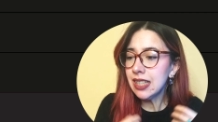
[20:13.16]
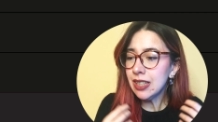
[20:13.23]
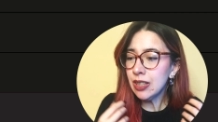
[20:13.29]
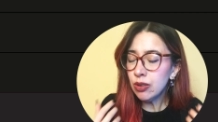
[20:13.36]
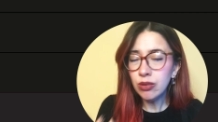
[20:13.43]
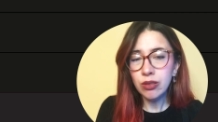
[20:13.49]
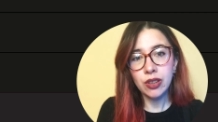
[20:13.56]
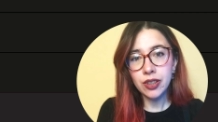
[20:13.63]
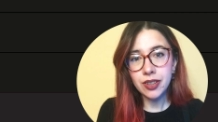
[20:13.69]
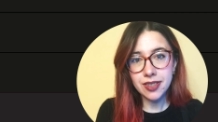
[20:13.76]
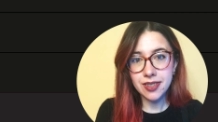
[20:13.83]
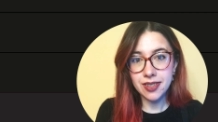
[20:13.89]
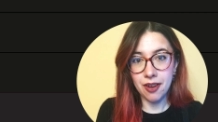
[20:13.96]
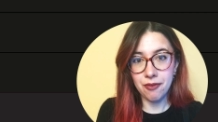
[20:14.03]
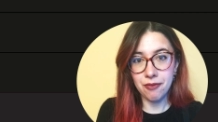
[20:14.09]
you learn
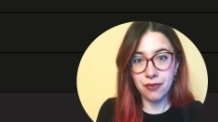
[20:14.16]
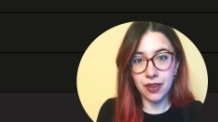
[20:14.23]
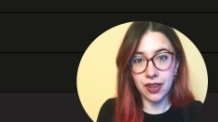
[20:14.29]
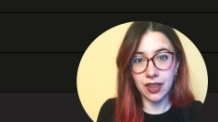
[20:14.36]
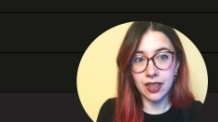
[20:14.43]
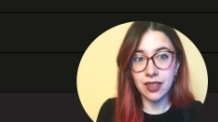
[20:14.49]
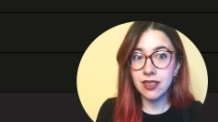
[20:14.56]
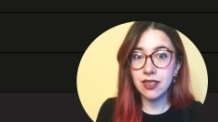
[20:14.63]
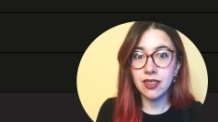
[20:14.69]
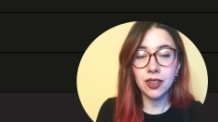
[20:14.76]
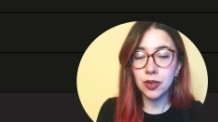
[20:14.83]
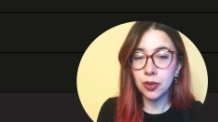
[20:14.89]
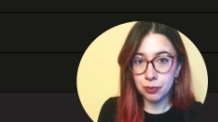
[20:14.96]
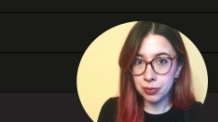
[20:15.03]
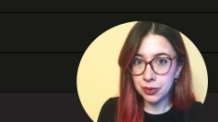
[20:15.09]
something. It's not
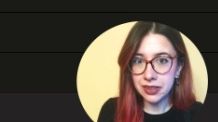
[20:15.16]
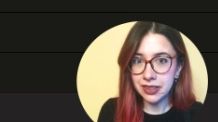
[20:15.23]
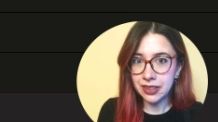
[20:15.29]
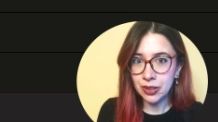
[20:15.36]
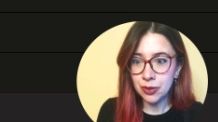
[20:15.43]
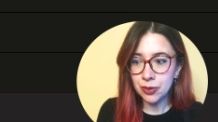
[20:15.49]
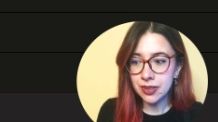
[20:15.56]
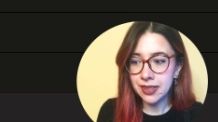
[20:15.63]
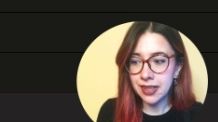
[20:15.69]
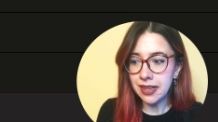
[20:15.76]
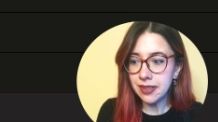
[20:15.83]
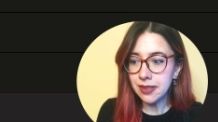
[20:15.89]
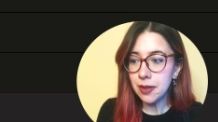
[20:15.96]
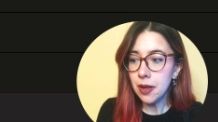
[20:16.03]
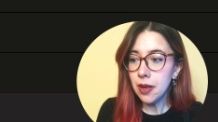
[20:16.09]
completely
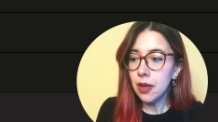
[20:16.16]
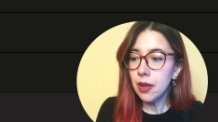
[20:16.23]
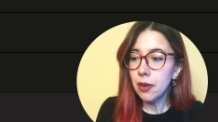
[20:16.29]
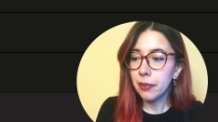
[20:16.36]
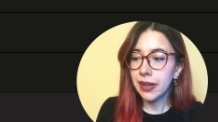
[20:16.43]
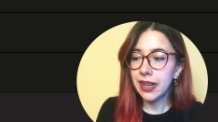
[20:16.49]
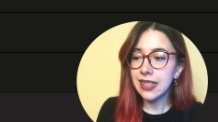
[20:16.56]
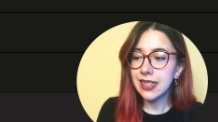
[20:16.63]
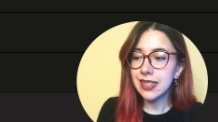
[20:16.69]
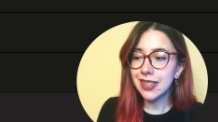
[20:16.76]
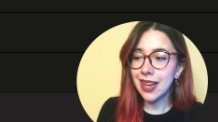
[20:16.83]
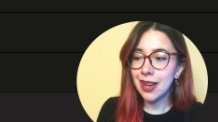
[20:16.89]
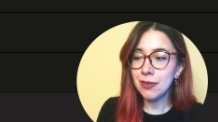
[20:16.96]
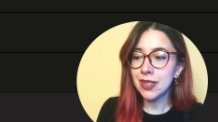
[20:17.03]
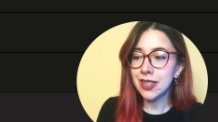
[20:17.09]
useless. But at the
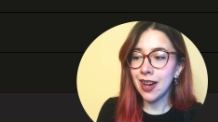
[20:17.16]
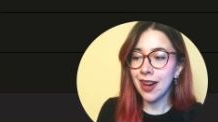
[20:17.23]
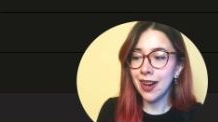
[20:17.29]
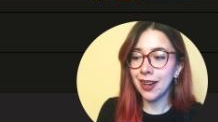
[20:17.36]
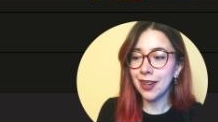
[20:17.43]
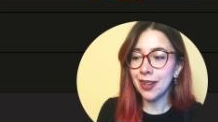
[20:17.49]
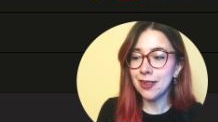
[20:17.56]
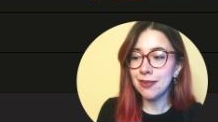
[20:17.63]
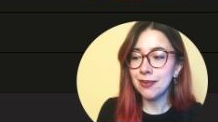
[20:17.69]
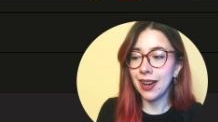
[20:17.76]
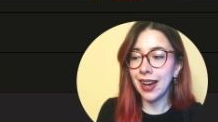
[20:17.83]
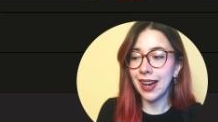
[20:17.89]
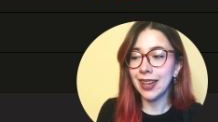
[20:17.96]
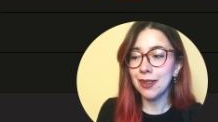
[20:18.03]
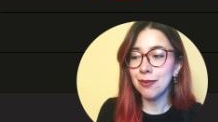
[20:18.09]
same time,
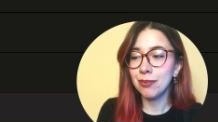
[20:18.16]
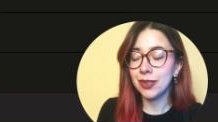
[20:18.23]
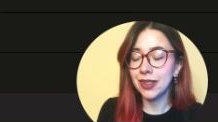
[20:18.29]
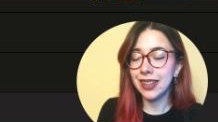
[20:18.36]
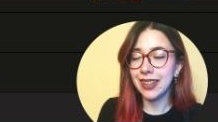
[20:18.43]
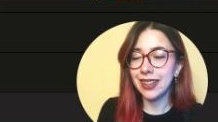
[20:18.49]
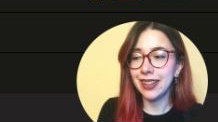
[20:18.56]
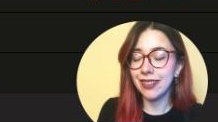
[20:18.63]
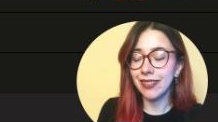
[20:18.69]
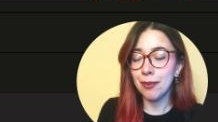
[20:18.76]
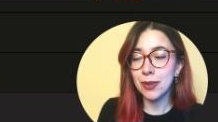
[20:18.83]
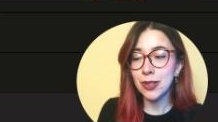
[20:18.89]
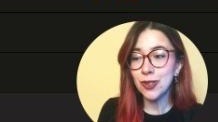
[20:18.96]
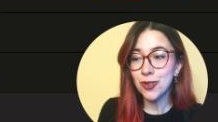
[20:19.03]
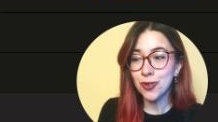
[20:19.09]
I'm
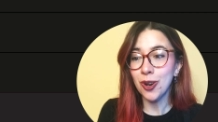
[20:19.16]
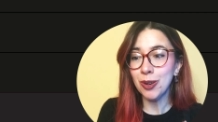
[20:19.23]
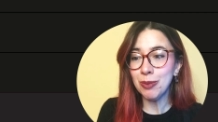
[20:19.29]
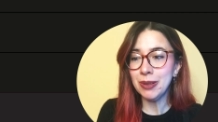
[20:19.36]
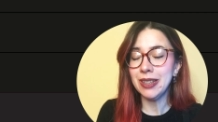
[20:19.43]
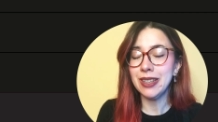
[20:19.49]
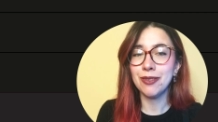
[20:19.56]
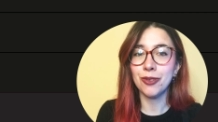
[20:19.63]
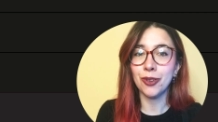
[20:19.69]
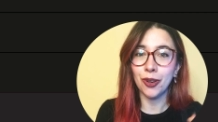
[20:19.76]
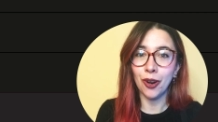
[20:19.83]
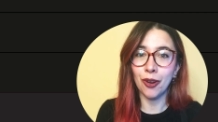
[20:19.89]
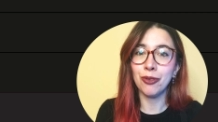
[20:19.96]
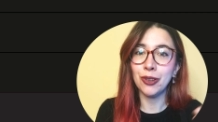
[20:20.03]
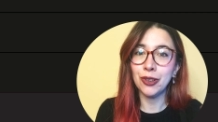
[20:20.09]
a strong believer
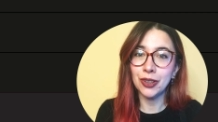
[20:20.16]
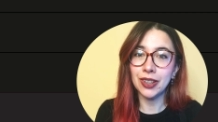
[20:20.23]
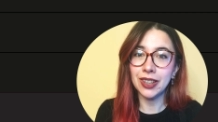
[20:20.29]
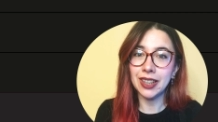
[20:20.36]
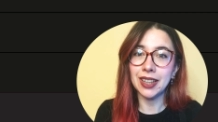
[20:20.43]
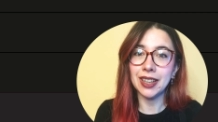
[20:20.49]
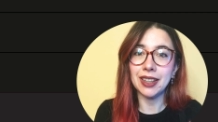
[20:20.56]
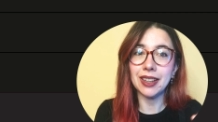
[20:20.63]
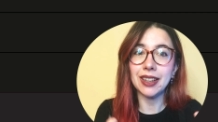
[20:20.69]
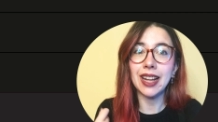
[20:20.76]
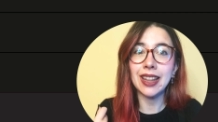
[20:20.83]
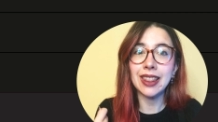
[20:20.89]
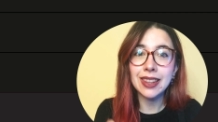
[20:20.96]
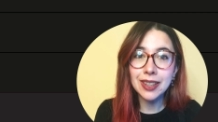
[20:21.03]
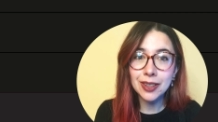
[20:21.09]
of learning
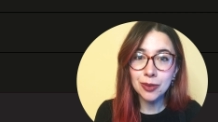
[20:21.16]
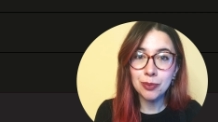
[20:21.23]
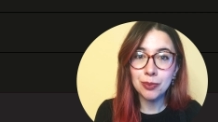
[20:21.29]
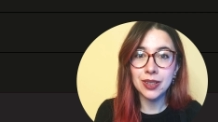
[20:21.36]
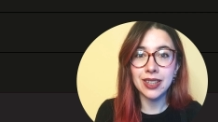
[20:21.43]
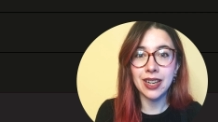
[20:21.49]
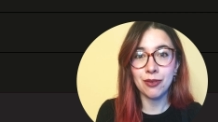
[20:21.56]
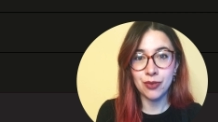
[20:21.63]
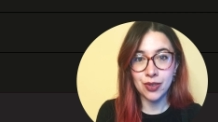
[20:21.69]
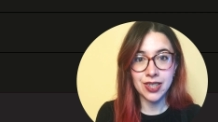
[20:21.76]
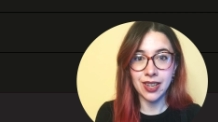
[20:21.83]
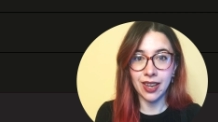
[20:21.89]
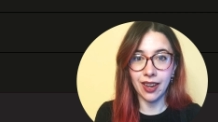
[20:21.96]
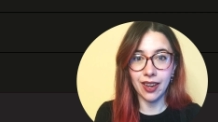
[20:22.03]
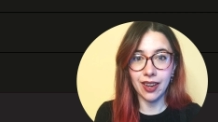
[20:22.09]
a little bit every
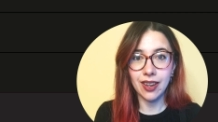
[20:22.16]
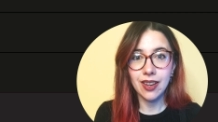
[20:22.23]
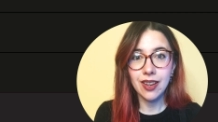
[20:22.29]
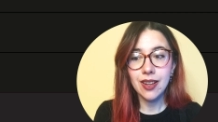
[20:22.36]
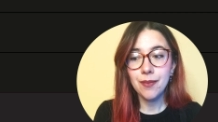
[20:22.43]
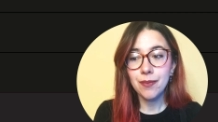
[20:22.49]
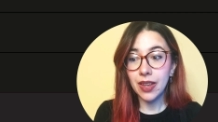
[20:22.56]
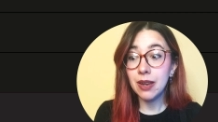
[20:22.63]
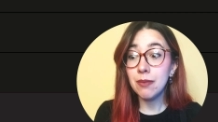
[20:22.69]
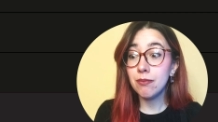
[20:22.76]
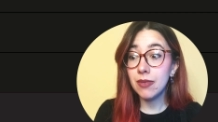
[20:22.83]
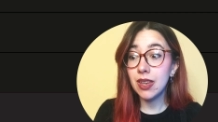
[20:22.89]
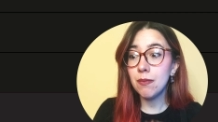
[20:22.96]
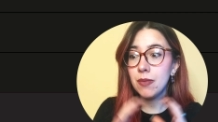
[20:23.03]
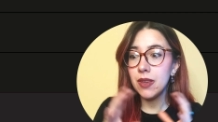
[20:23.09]
day. And
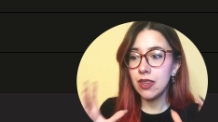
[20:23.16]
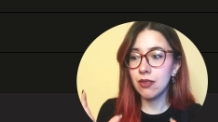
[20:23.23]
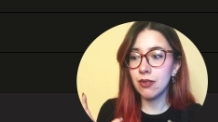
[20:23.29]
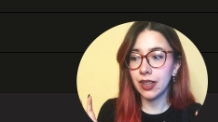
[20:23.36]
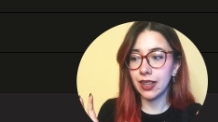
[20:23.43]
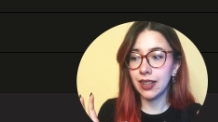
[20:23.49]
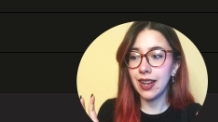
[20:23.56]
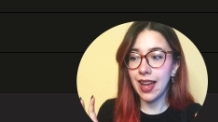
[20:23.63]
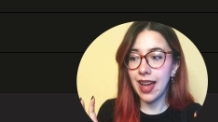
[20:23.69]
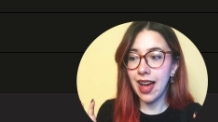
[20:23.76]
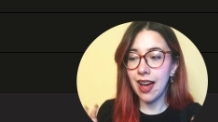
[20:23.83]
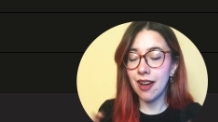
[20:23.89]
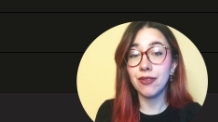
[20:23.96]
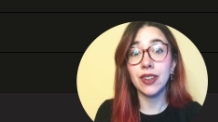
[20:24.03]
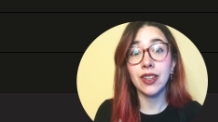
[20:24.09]
maybe you can
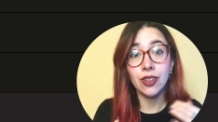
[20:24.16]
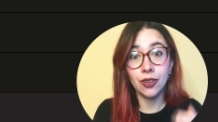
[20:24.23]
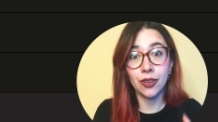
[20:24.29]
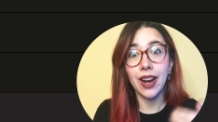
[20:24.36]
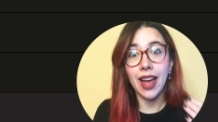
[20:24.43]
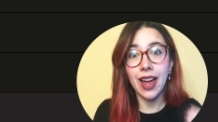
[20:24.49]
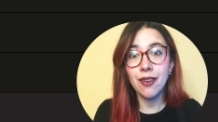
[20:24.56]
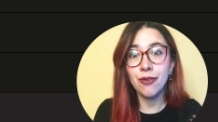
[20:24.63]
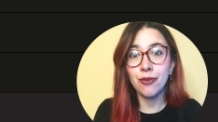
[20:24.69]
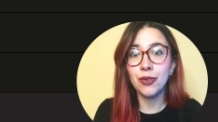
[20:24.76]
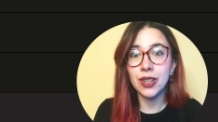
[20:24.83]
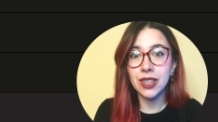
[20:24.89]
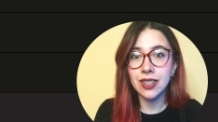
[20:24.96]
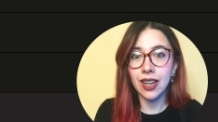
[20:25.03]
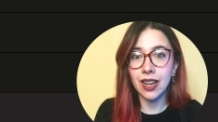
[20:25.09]
have in your
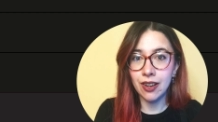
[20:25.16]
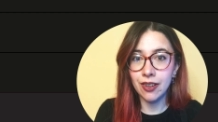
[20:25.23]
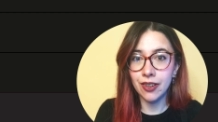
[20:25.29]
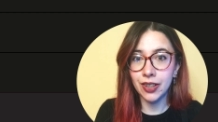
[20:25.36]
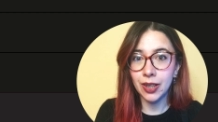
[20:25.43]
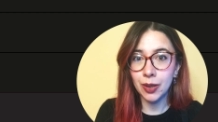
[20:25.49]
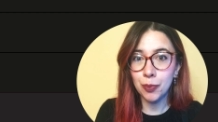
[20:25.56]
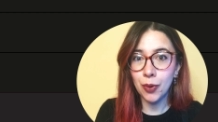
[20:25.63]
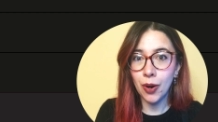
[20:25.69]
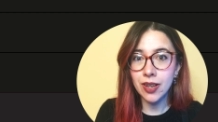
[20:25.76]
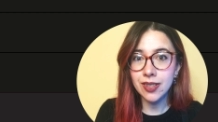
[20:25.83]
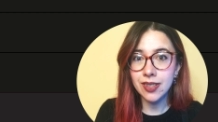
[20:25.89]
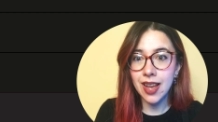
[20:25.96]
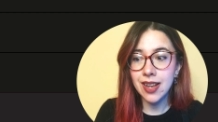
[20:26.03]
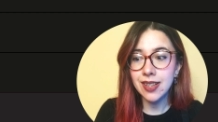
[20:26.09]
everyday learning
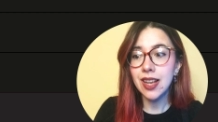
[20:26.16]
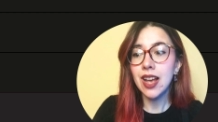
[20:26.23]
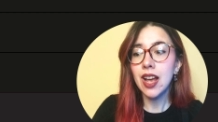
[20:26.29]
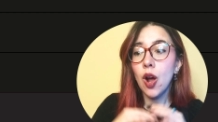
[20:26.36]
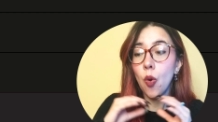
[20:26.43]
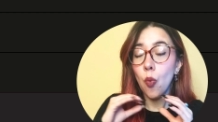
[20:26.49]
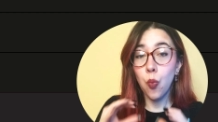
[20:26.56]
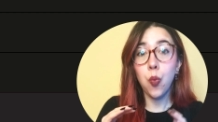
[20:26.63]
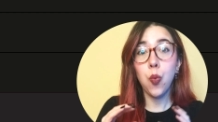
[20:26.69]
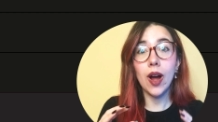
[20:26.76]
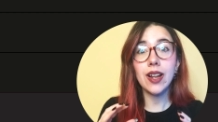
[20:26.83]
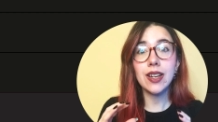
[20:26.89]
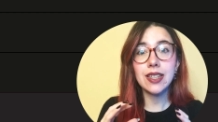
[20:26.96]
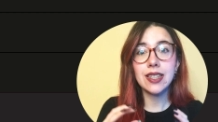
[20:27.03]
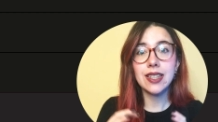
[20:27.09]
process
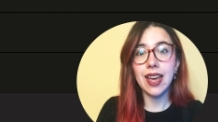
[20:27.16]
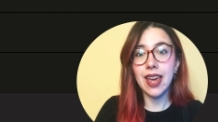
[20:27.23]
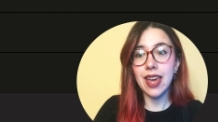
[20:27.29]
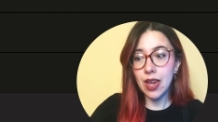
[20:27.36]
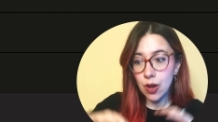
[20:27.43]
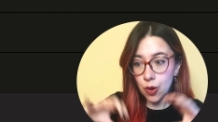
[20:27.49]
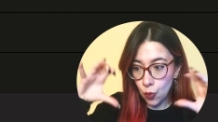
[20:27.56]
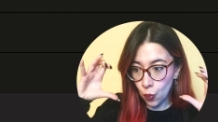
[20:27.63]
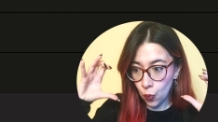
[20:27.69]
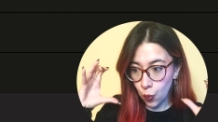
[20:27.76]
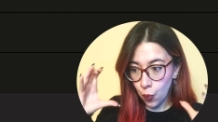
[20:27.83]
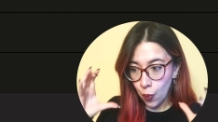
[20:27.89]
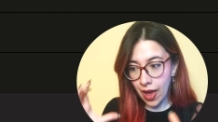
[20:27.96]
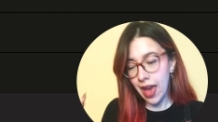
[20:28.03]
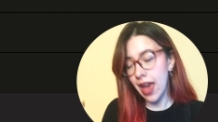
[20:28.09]
one day
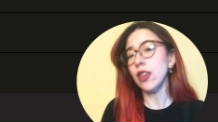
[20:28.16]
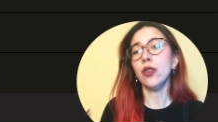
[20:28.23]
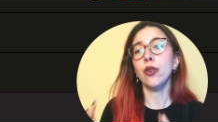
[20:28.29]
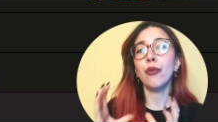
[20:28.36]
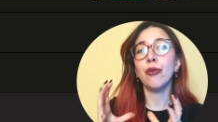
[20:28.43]
where you